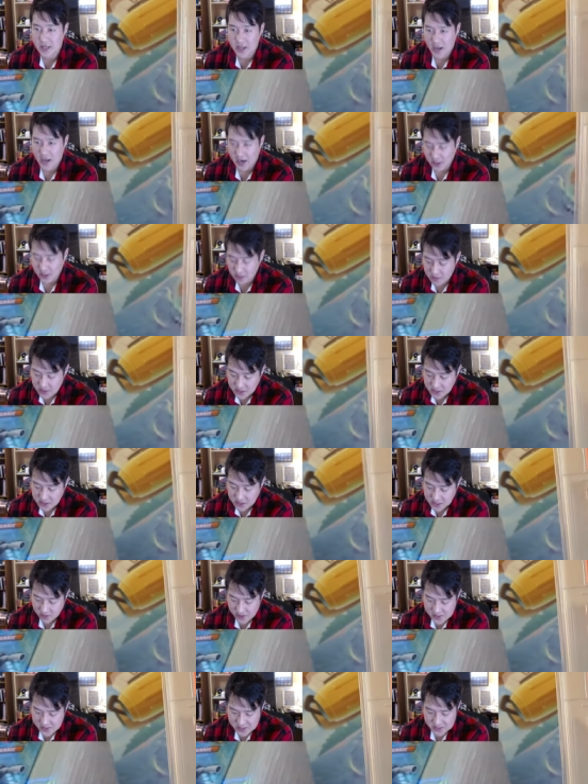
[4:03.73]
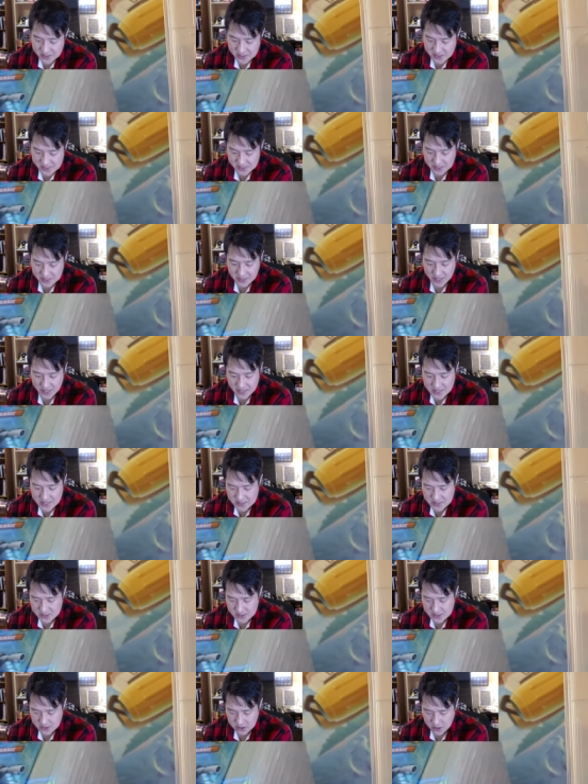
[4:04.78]
I do think Generations is
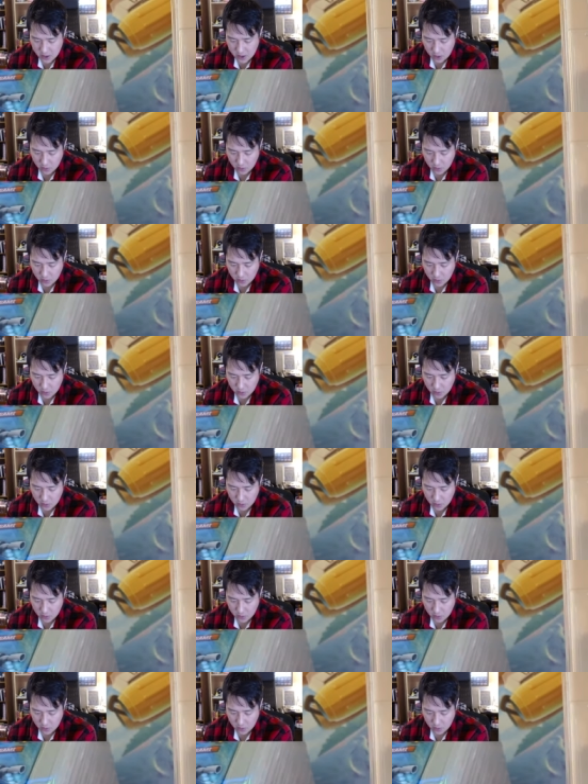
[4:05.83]
nice, you know,